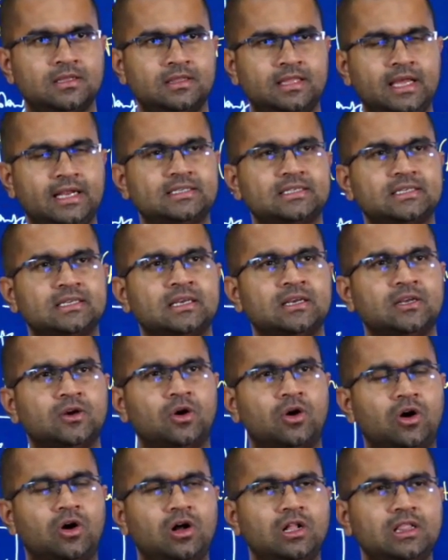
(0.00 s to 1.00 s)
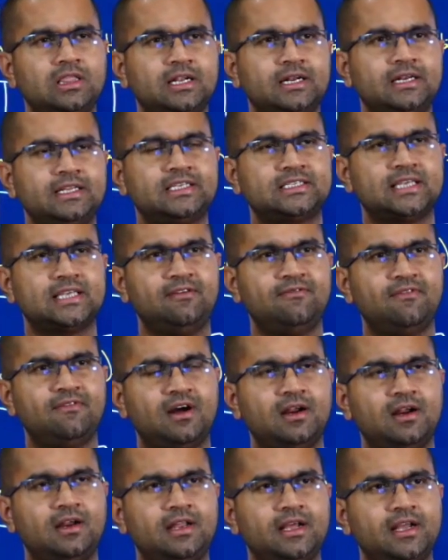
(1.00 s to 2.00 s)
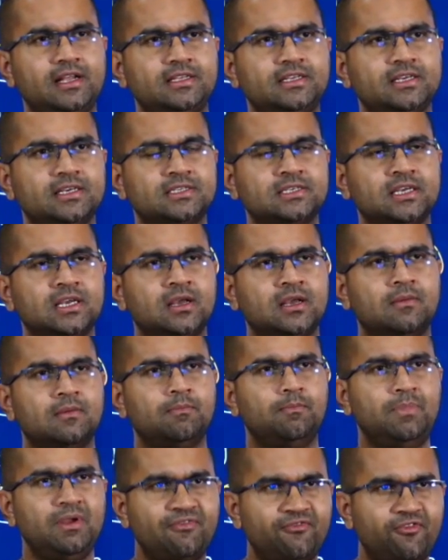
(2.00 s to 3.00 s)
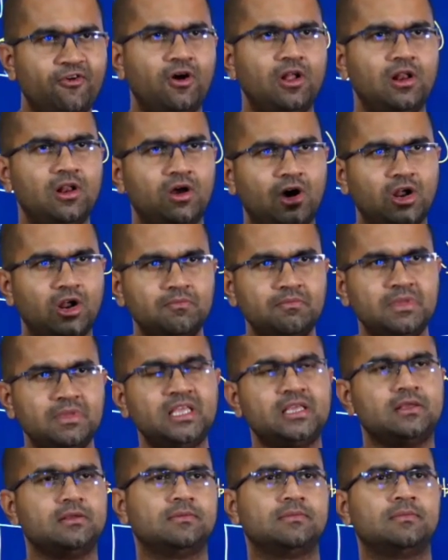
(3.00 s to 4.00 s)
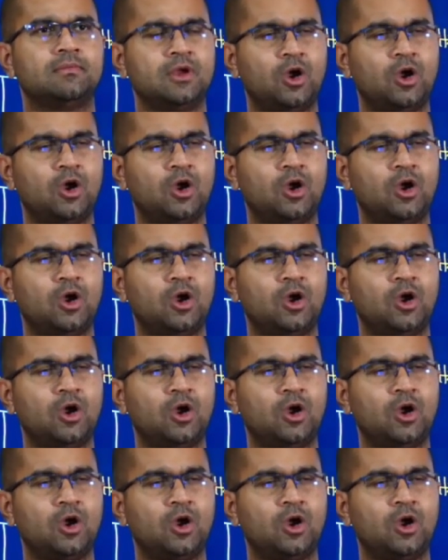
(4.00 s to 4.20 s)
that all the disadvantages befall me.